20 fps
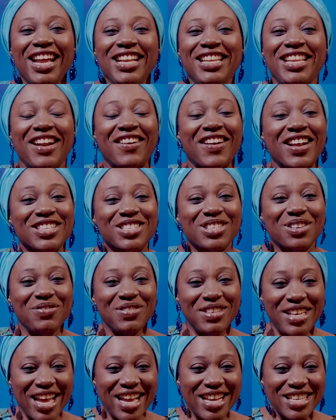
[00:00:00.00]
There are
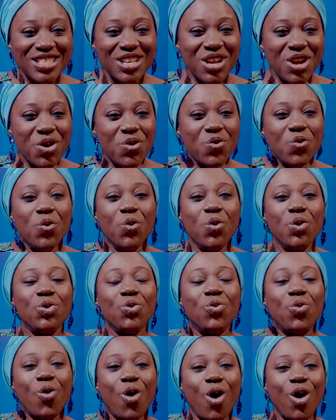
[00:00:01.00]
some days we
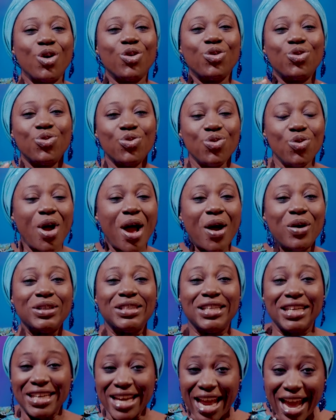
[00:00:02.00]
would walk
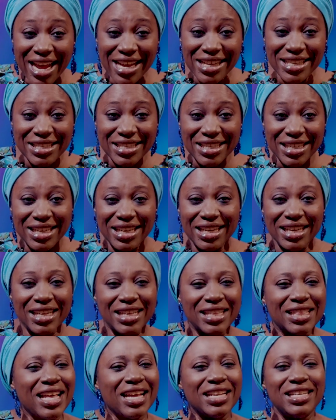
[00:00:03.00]
throughout the night.
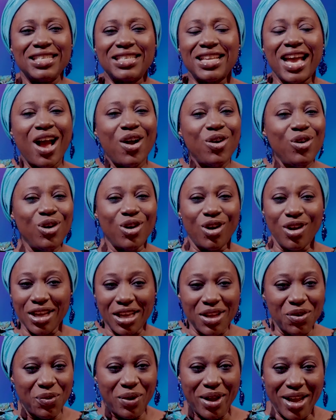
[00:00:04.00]
That is how
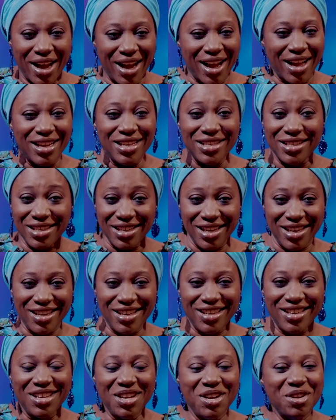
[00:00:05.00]
lucky we are, isn't
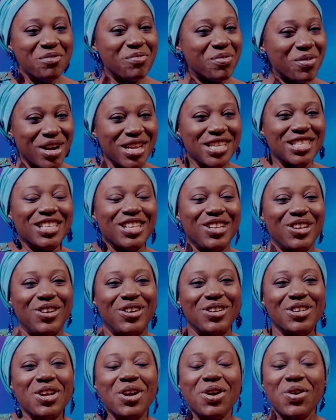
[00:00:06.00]
it? Praise the
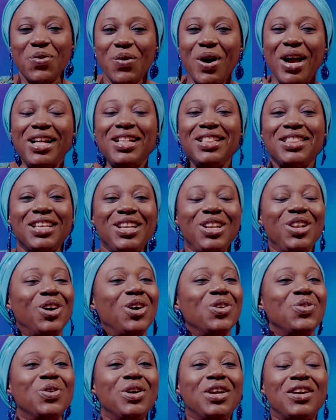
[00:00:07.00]
Lord. Well, the
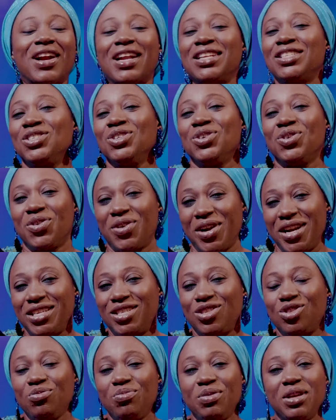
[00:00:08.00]
Lord will grant you
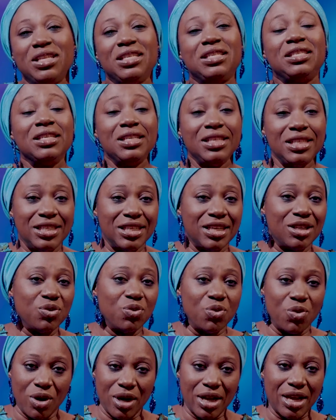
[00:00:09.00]
grace to be a
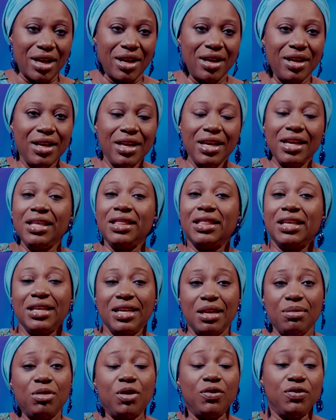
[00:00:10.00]
diligent worker in the
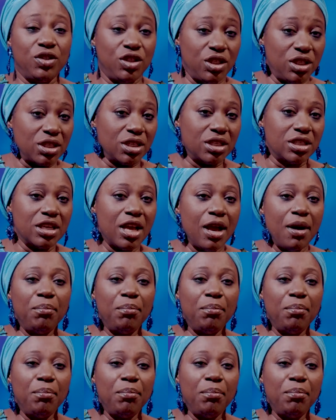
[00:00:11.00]
name of Jesus.